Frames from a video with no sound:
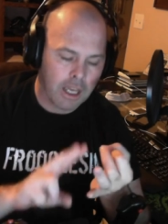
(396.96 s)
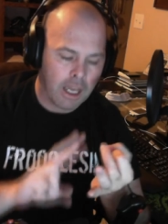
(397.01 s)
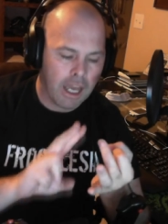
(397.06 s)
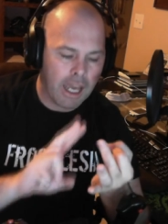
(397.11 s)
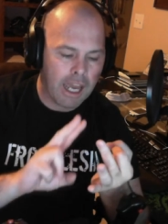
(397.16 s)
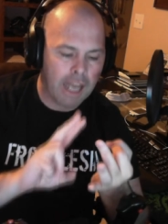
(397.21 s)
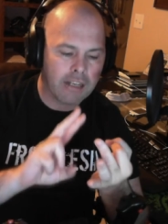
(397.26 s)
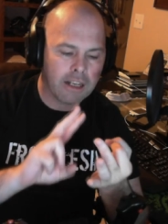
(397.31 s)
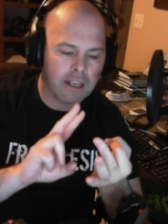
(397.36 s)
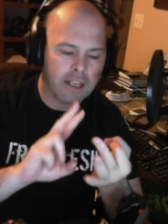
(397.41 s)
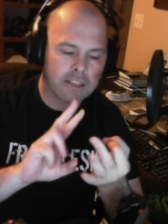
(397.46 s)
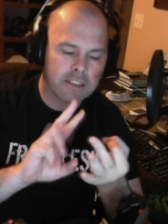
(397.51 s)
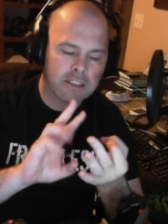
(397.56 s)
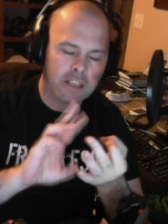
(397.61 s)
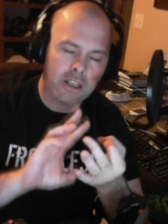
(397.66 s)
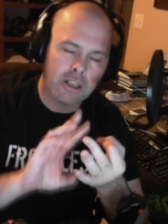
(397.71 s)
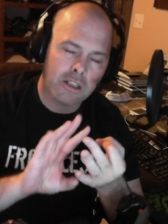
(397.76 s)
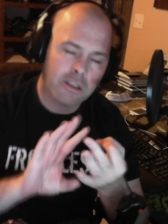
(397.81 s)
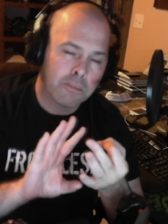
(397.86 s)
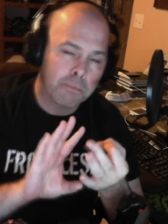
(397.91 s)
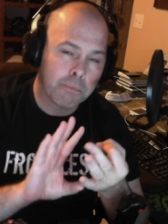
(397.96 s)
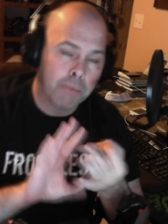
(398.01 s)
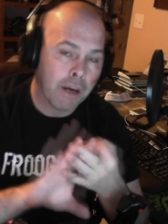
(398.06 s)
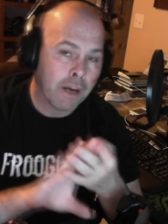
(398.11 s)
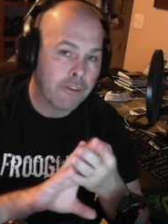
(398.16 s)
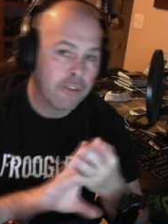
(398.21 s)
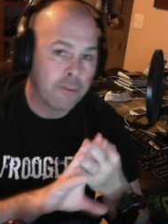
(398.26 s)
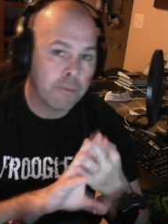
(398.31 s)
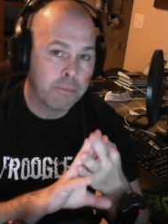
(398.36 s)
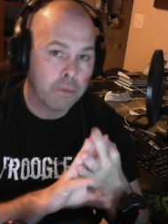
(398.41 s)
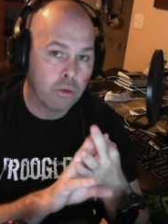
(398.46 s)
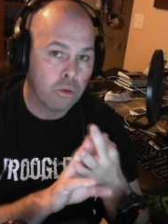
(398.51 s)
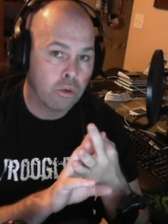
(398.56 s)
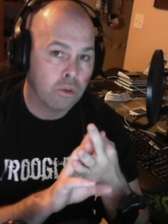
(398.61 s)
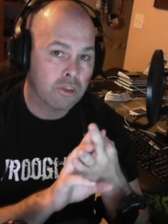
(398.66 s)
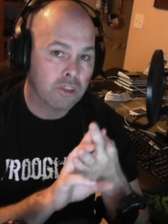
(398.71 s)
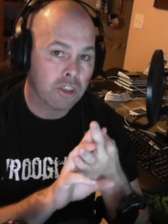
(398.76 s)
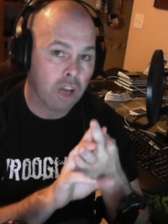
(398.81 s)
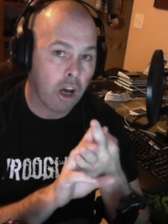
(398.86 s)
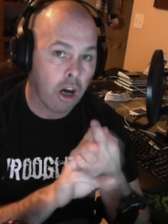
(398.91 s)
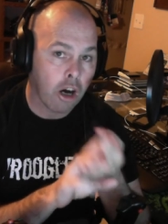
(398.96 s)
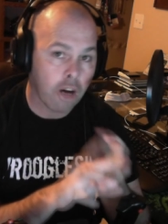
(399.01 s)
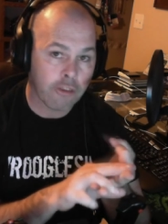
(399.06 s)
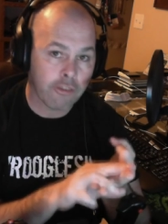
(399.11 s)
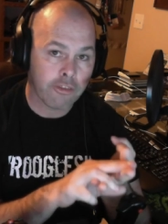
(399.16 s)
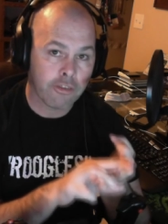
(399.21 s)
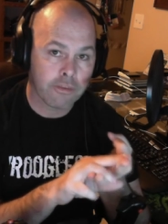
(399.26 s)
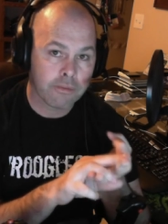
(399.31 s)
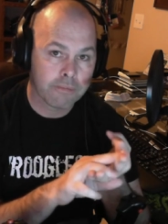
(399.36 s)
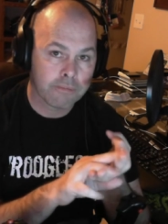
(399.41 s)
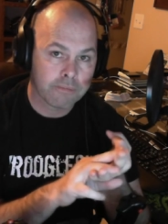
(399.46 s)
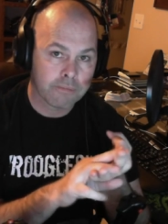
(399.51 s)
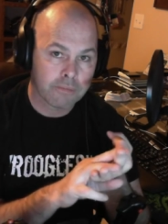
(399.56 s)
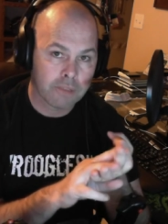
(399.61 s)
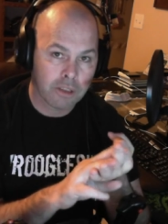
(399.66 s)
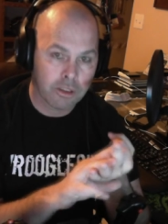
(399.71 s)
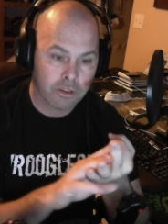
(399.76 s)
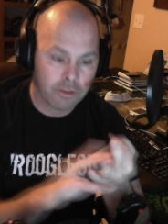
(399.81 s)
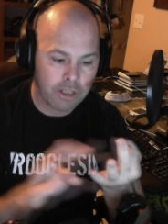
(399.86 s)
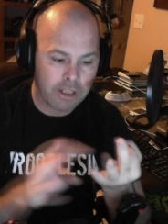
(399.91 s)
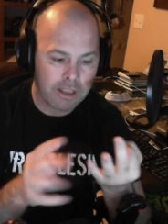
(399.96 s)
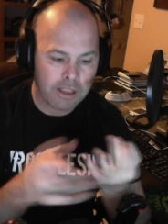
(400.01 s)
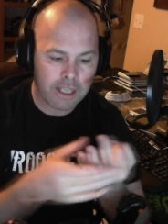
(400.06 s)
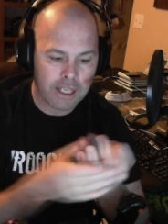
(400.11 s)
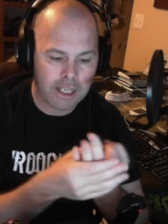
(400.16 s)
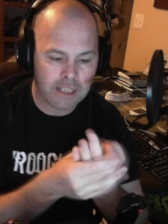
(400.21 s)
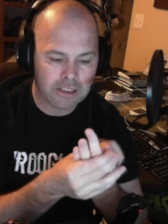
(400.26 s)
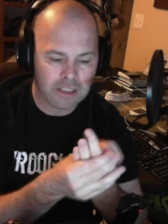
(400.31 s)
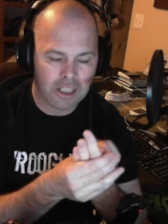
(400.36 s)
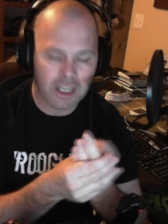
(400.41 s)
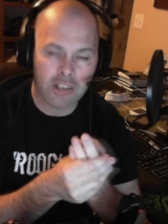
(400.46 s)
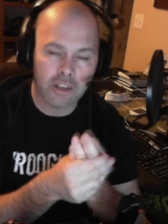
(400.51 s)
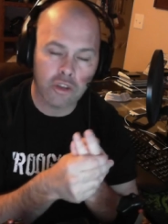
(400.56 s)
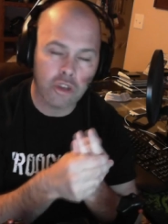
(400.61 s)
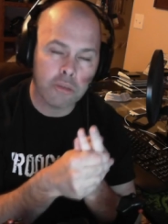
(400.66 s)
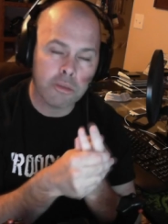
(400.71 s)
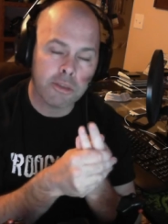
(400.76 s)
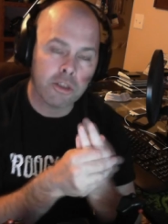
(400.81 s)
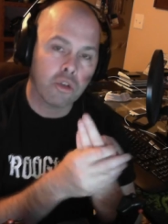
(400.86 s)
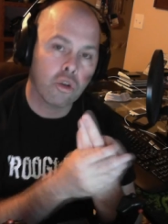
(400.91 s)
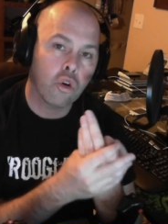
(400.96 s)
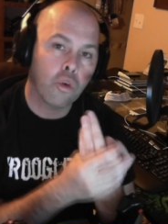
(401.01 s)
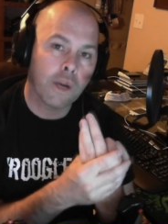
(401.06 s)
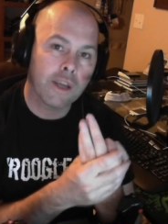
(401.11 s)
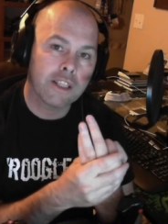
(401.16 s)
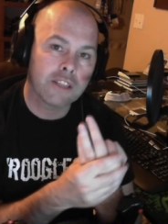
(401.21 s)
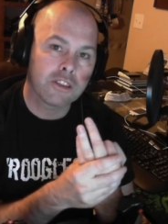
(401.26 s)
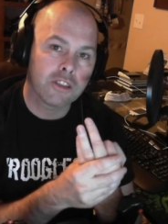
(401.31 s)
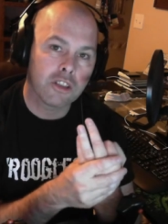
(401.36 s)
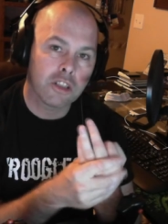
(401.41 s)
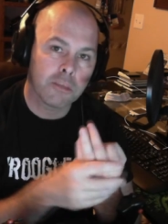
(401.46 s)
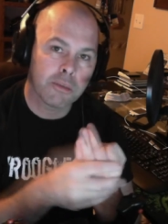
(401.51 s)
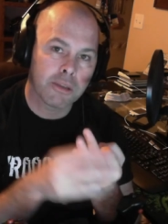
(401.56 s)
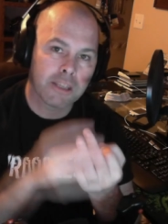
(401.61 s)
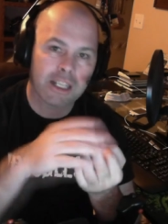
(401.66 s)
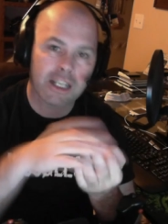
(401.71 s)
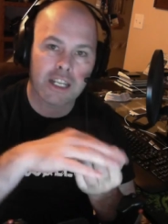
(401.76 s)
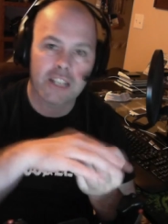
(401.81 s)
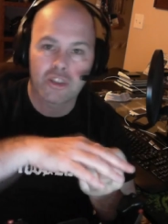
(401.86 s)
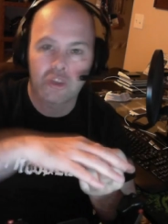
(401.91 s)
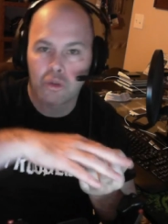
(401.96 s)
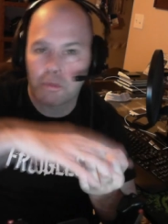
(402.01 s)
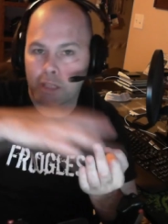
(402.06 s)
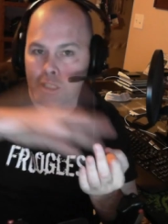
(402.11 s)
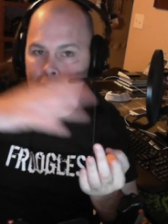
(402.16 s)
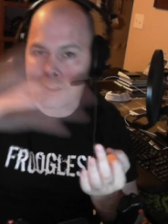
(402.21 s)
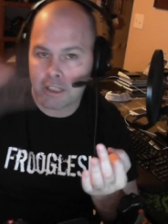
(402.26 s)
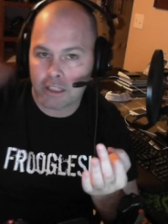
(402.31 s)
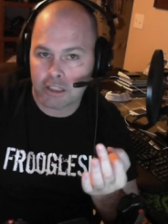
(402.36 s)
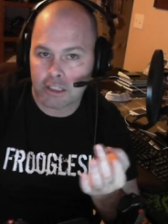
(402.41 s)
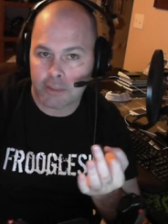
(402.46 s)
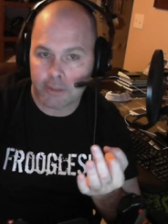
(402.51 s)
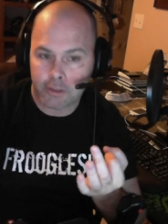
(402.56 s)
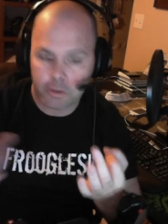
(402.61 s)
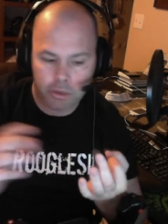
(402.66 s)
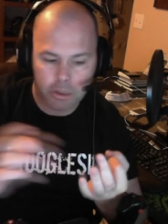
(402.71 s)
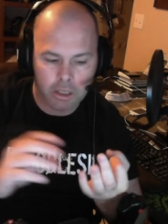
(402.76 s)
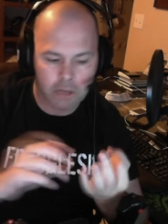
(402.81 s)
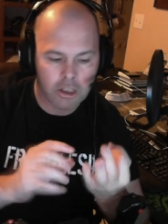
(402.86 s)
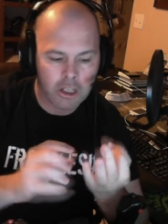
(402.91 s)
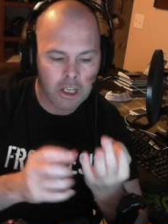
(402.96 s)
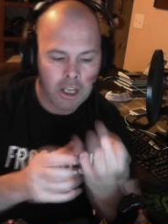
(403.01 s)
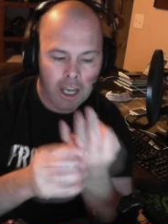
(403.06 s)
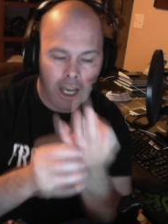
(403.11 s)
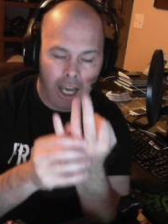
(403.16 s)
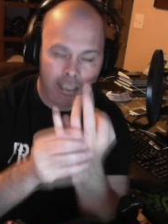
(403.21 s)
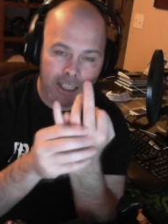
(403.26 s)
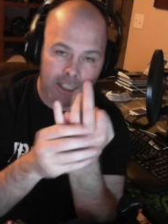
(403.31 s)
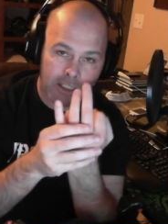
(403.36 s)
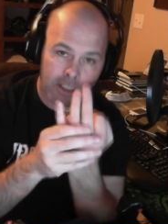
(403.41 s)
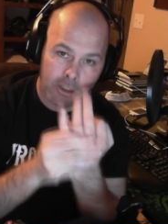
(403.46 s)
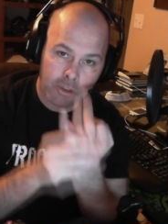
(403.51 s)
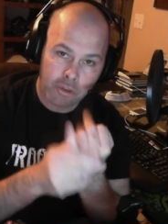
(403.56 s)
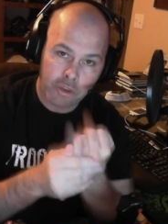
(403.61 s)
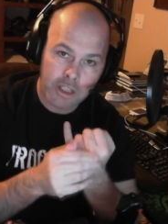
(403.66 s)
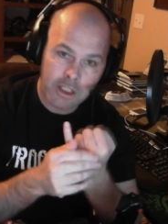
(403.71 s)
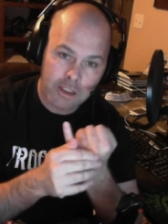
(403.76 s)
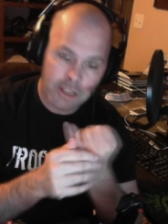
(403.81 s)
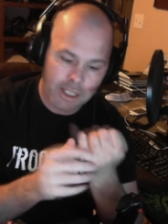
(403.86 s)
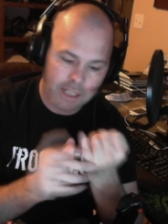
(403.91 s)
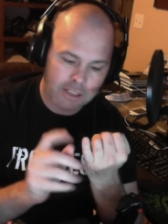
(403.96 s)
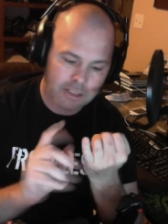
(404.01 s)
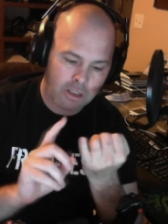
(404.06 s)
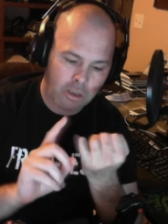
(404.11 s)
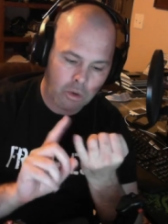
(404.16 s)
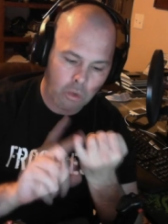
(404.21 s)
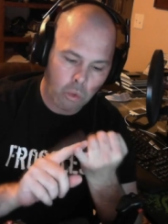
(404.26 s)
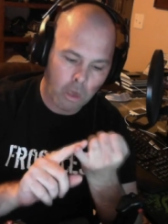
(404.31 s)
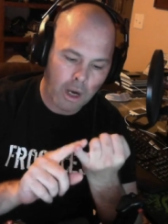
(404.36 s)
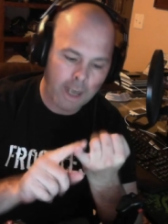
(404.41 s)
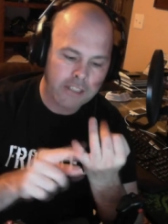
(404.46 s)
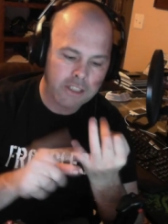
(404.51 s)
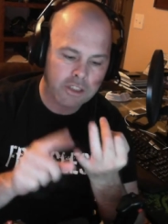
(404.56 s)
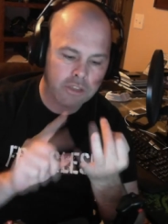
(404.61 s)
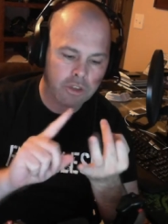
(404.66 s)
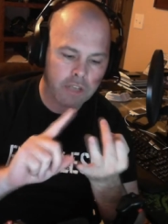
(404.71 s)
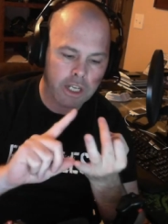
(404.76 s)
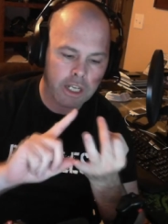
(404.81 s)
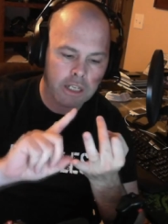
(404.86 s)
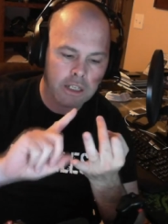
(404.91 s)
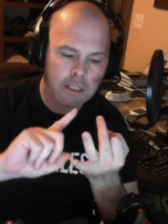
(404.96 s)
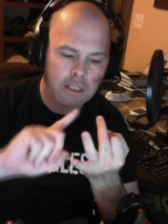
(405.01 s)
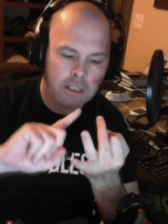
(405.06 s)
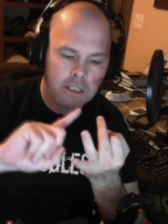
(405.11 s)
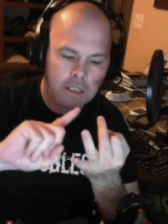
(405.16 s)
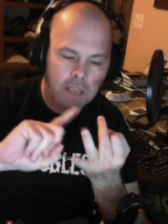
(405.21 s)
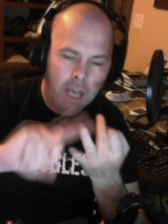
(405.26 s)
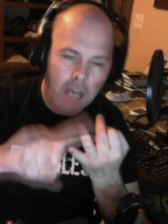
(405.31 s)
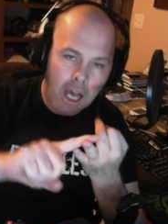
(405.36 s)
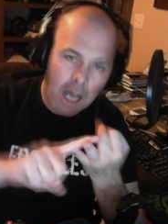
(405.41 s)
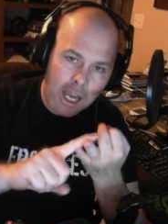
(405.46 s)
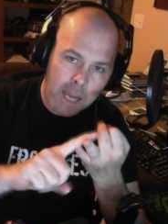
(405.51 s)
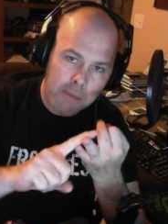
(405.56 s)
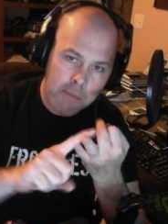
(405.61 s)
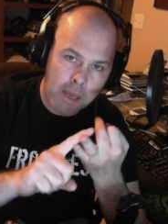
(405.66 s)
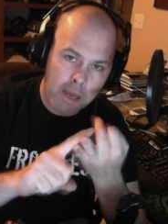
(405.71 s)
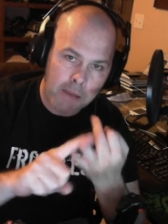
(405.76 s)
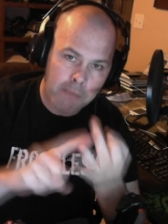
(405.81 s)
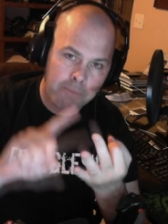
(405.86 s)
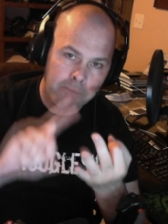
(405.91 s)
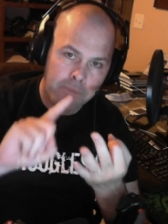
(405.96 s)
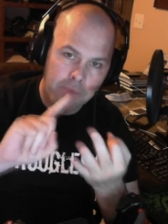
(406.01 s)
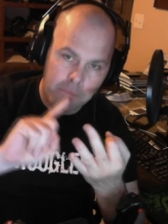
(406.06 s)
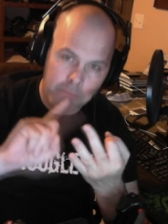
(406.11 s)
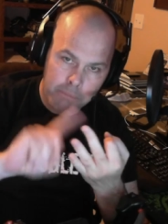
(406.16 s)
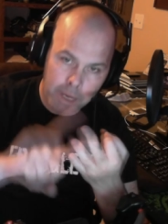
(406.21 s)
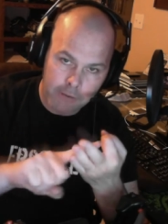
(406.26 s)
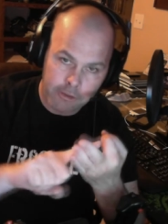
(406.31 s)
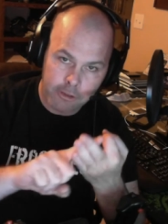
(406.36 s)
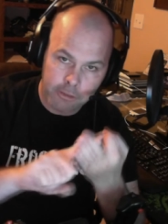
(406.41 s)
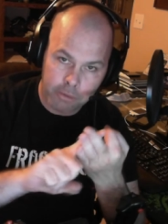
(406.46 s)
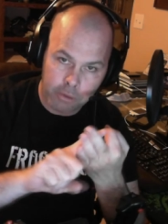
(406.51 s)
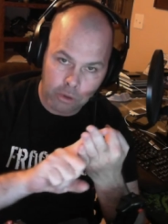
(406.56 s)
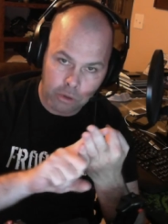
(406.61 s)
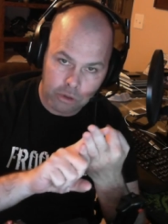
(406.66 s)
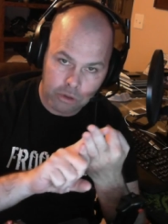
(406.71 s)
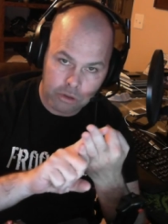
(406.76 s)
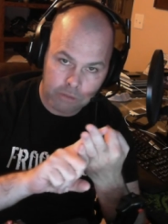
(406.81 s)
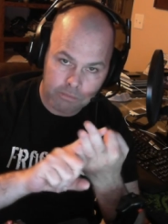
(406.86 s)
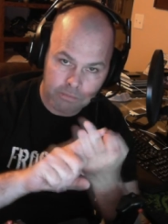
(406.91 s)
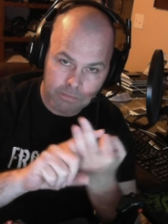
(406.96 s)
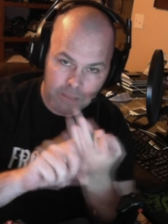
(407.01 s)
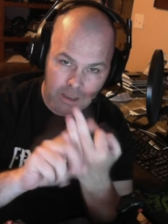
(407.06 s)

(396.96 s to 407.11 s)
And I turned buffer pools off. Three things that I normally always do, but then I do a bunch of other stuff as well. I did those three things. Widescreen, high mem, buffer pools.